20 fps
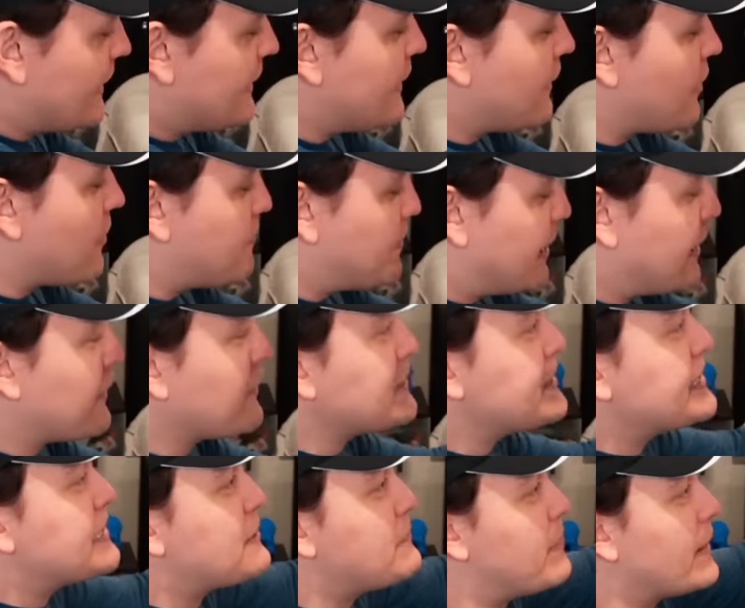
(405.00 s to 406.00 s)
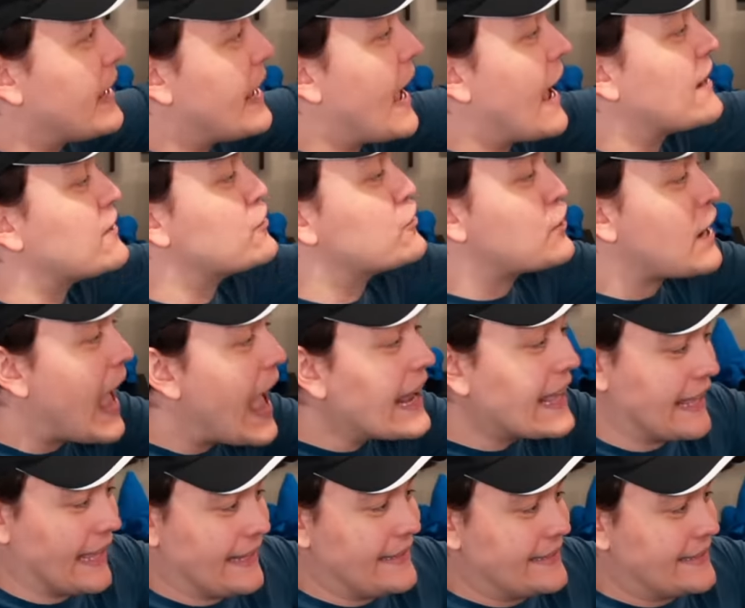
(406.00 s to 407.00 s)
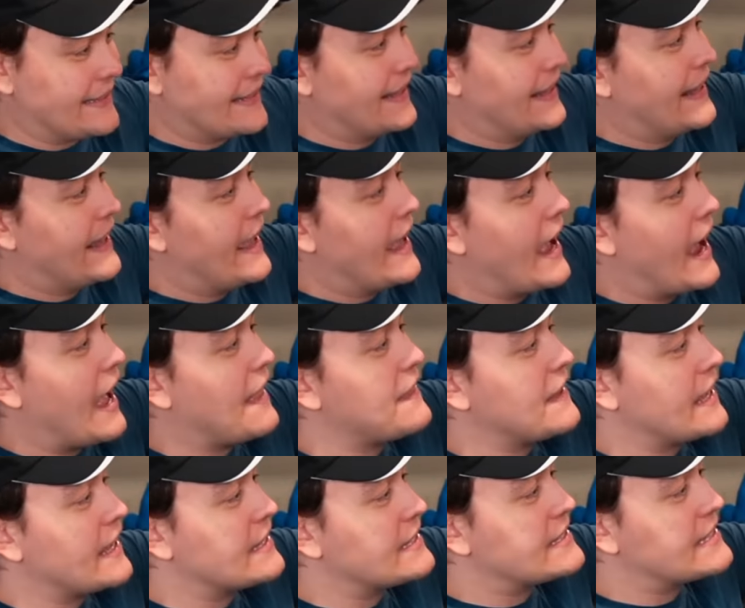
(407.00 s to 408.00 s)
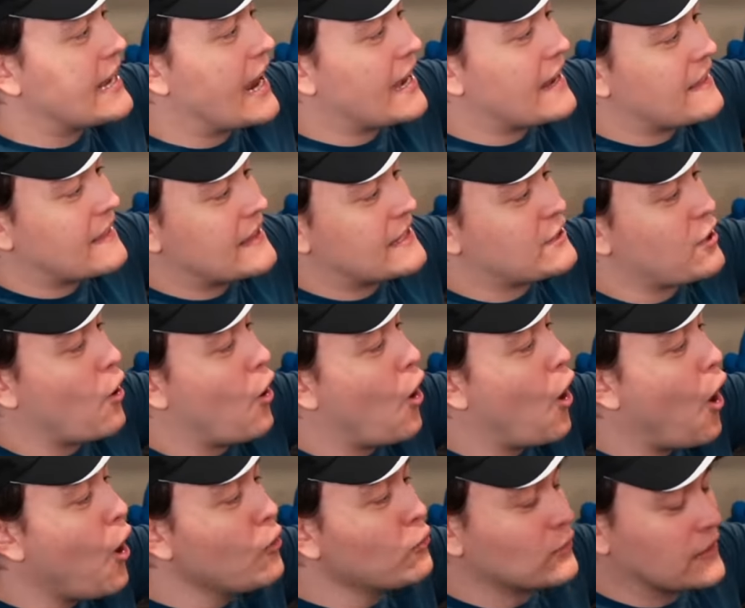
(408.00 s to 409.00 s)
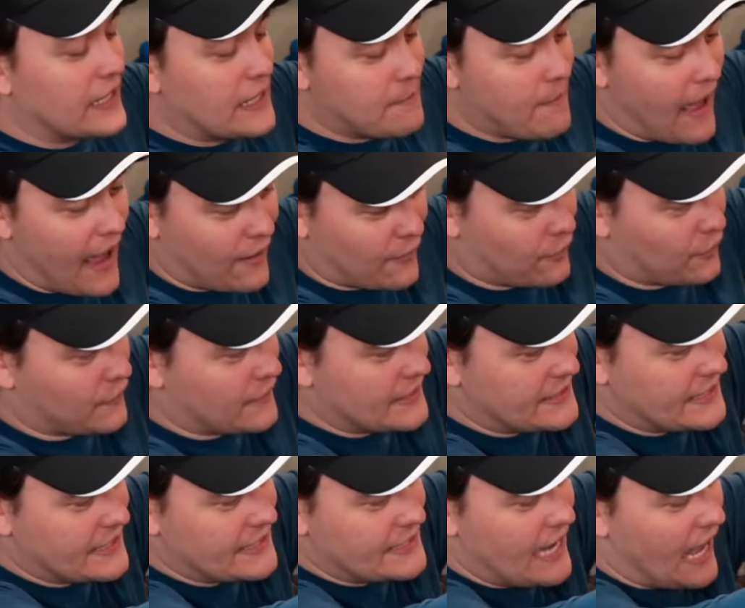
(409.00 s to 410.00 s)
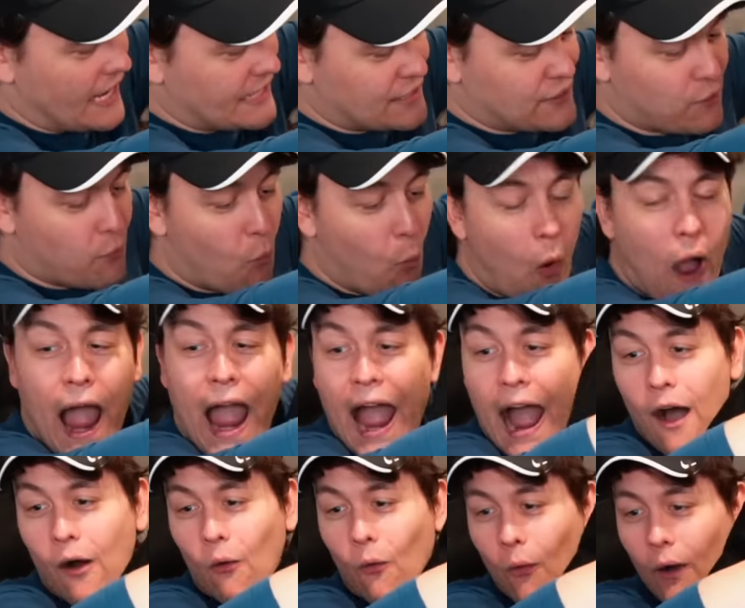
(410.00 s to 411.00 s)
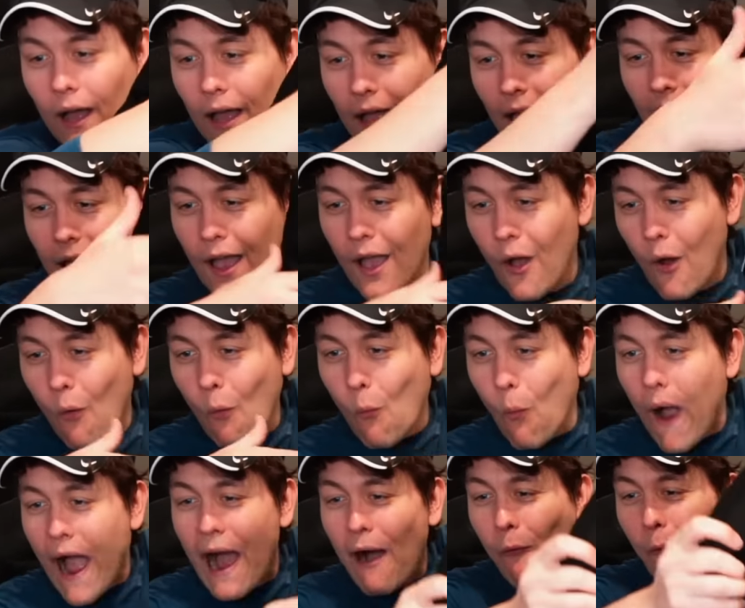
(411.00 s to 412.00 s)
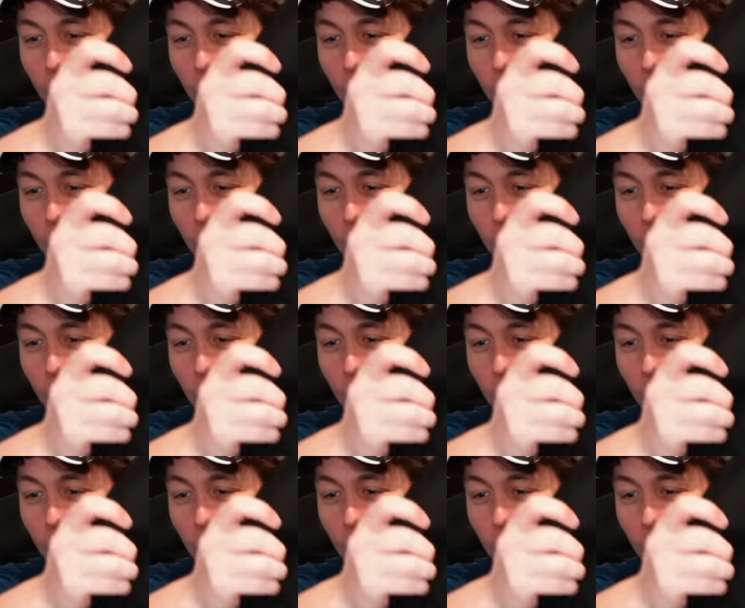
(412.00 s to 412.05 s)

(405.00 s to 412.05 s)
there appears to be a jacket on the inside of this. Holy mackerel, this is nice. Wow. Wow,